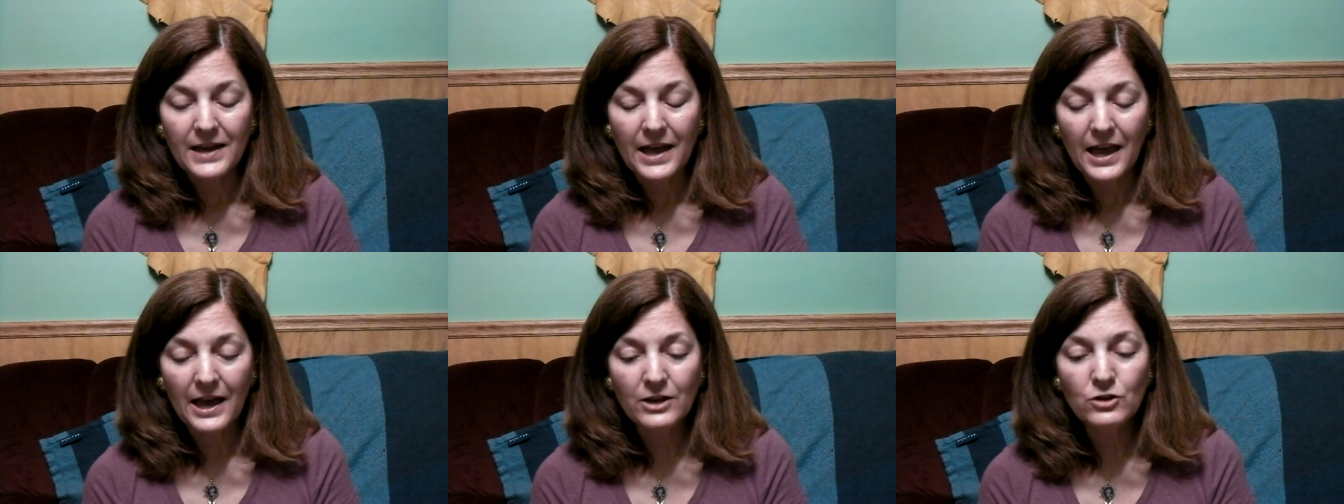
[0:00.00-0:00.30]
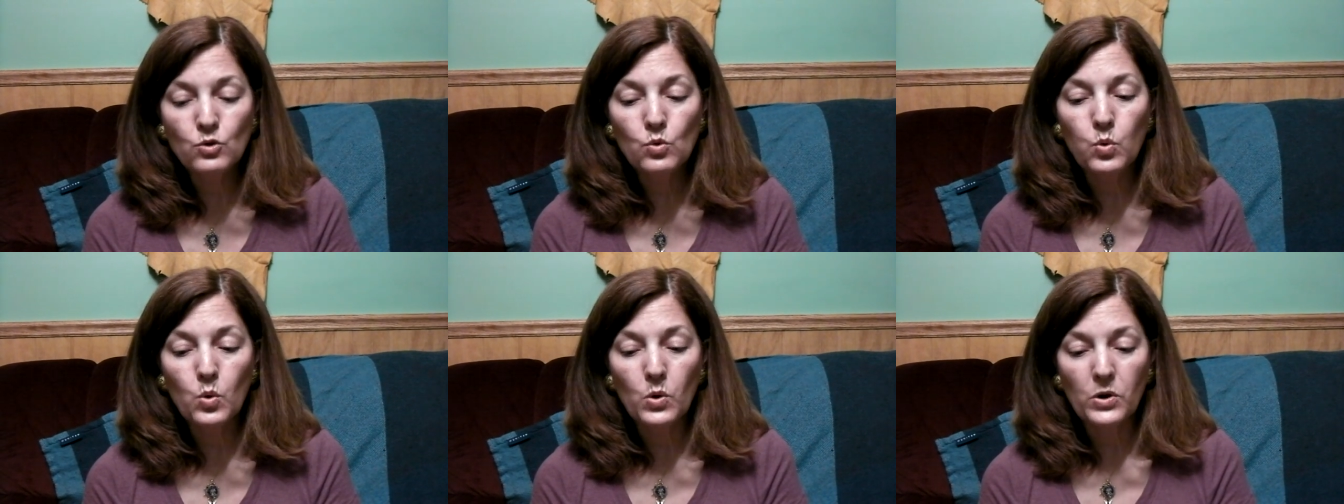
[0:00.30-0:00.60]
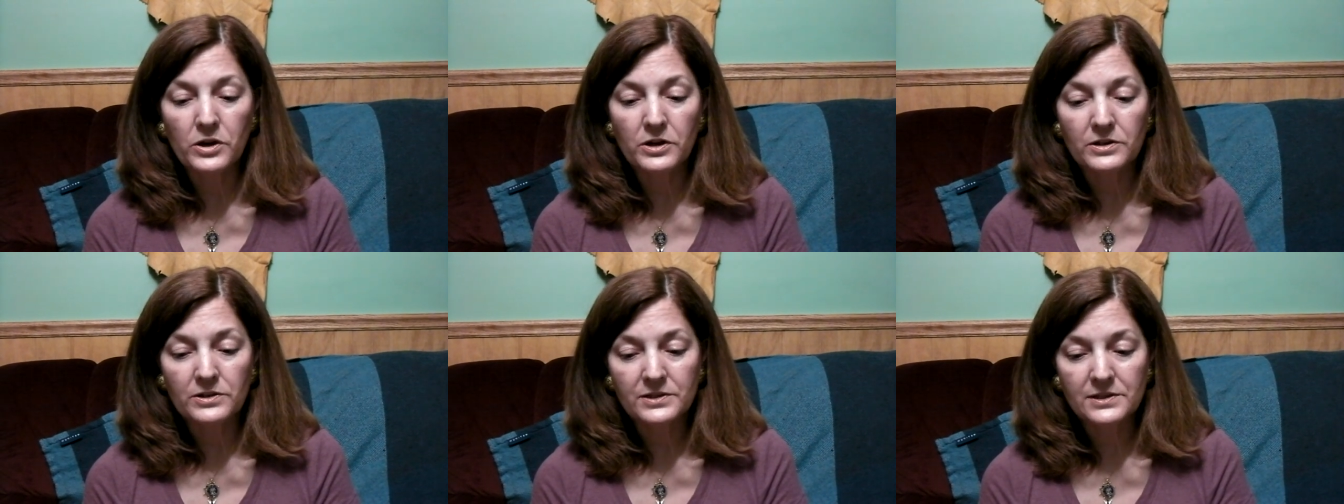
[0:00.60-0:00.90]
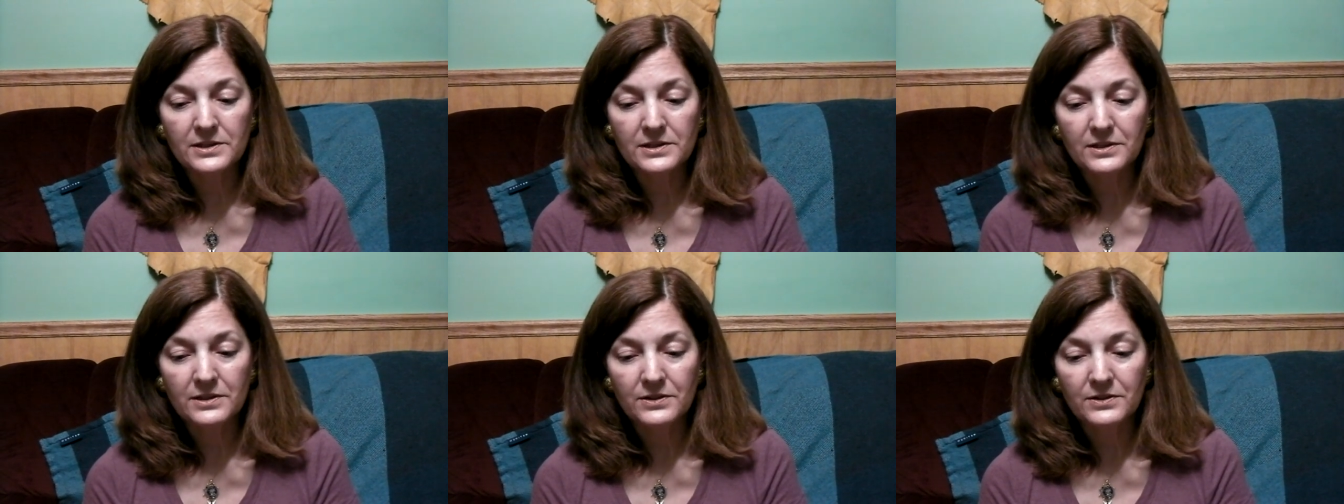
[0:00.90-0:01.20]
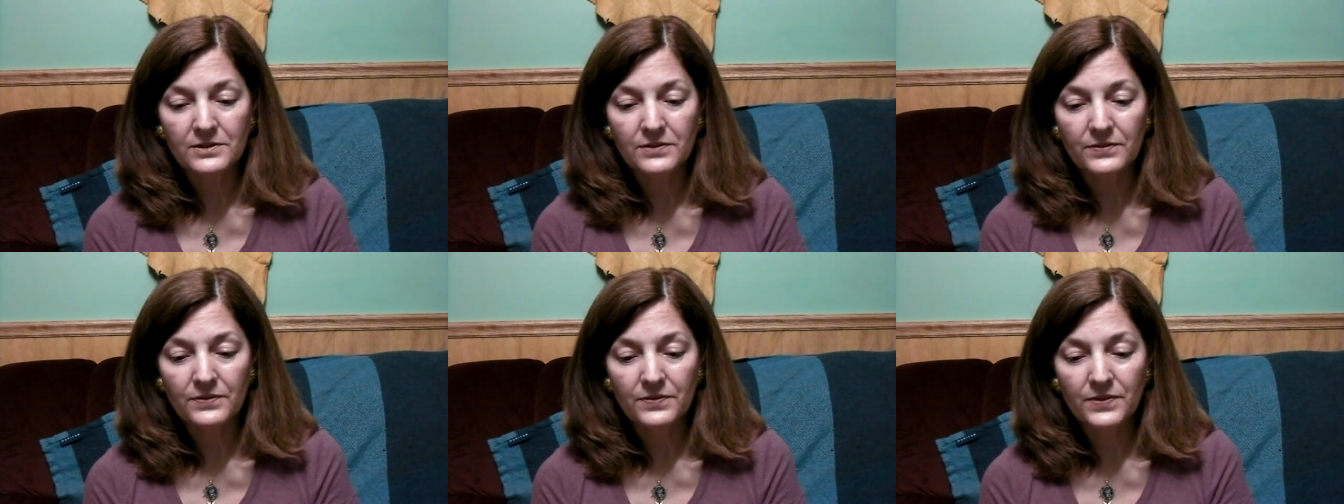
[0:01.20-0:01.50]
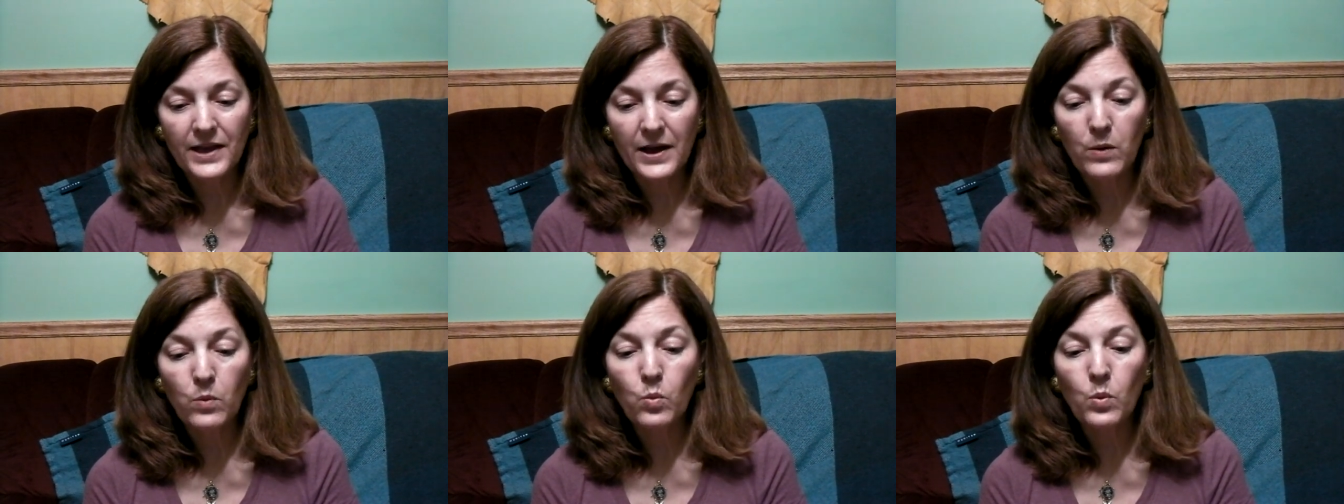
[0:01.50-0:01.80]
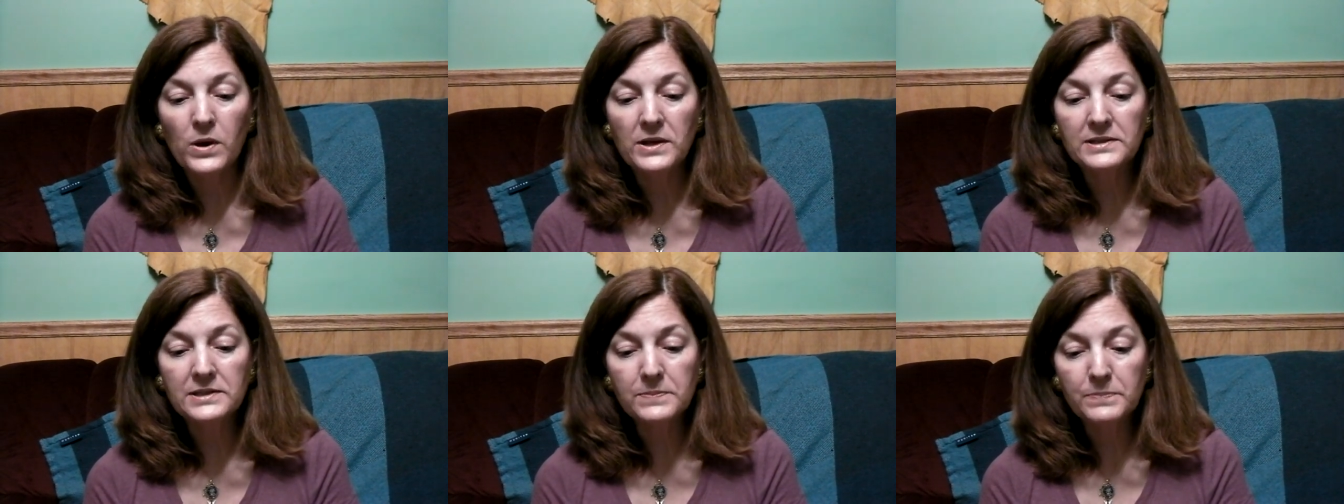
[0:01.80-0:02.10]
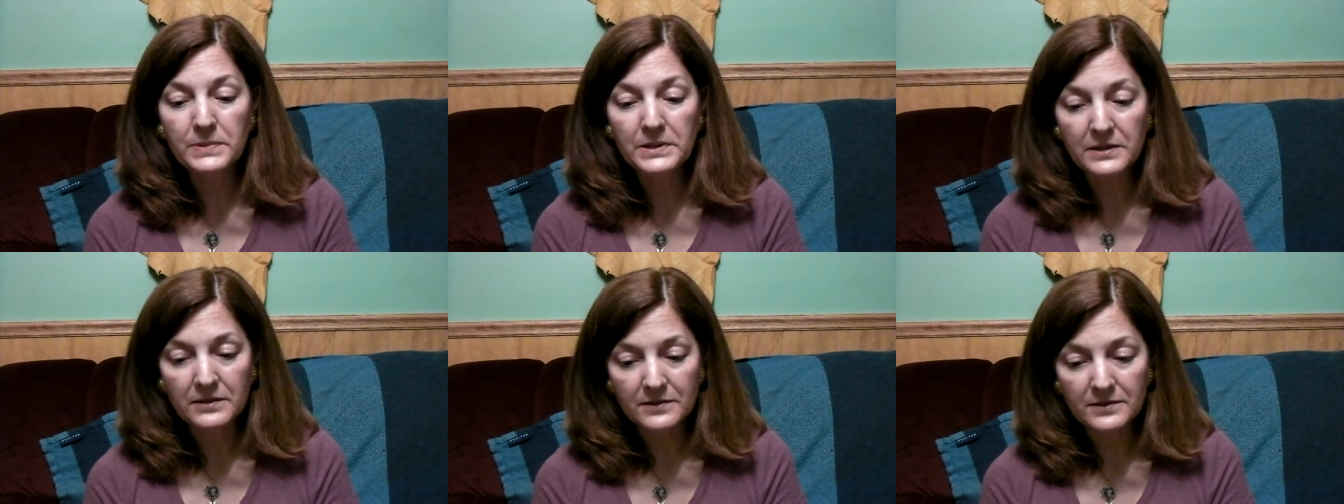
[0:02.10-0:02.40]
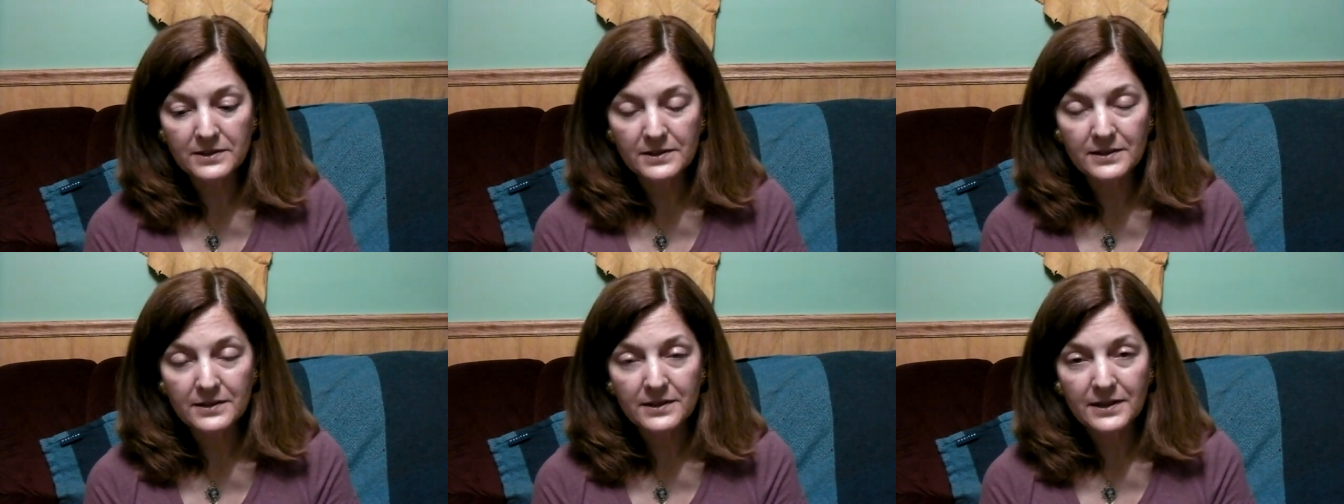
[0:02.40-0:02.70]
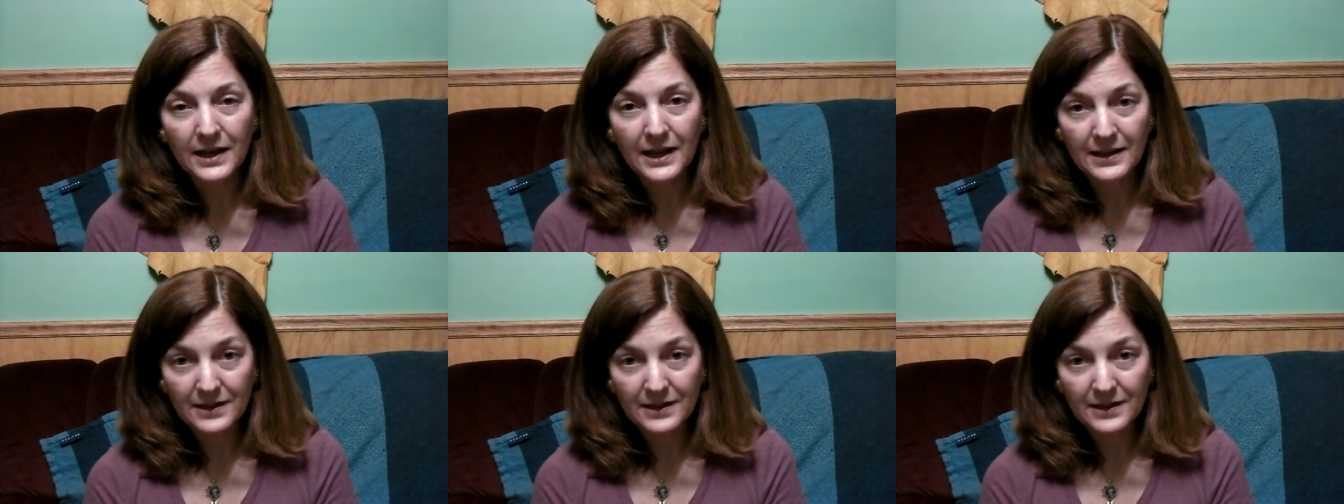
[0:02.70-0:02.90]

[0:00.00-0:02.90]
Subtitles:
headquarters that was built